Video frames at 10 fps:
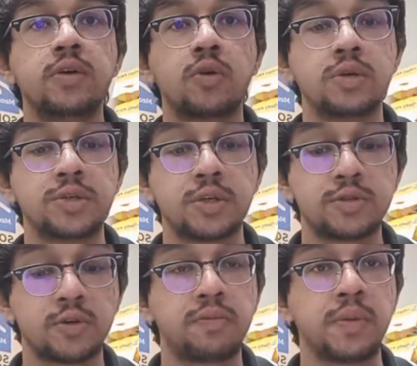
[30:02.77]

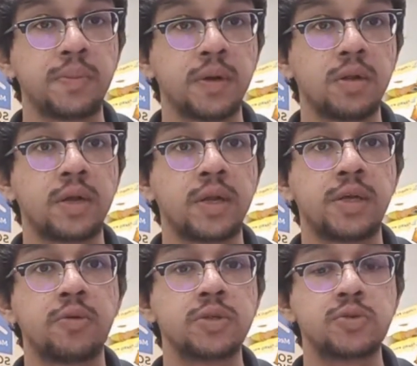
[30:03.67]
conditions of people, and
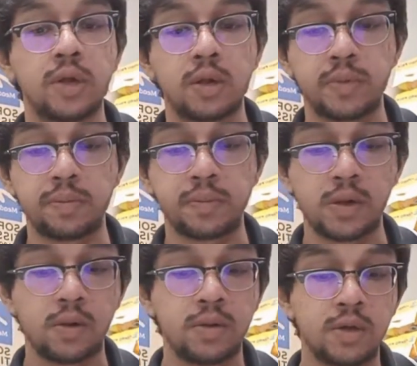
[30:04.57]
he wants to help
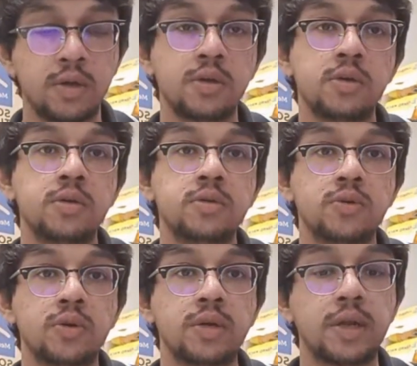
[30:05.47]
people.
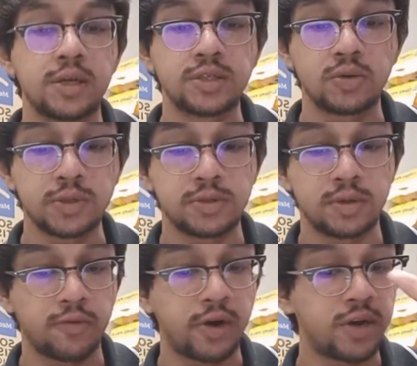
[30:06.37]
So there is a
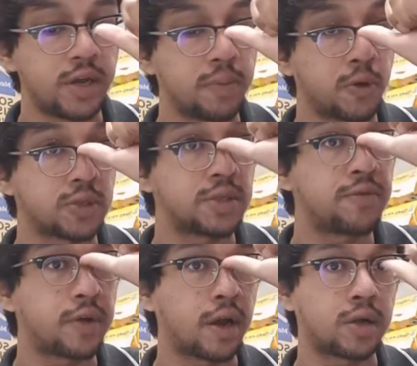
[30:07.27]
very
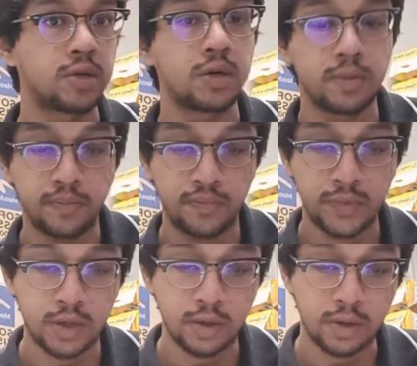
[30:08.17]
positive character,
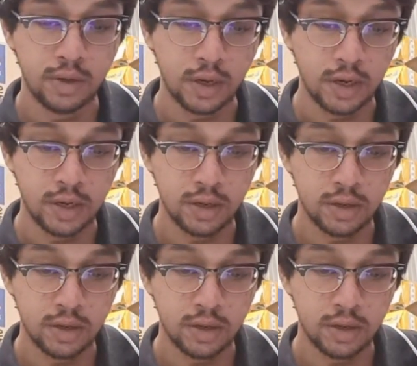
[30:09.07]
and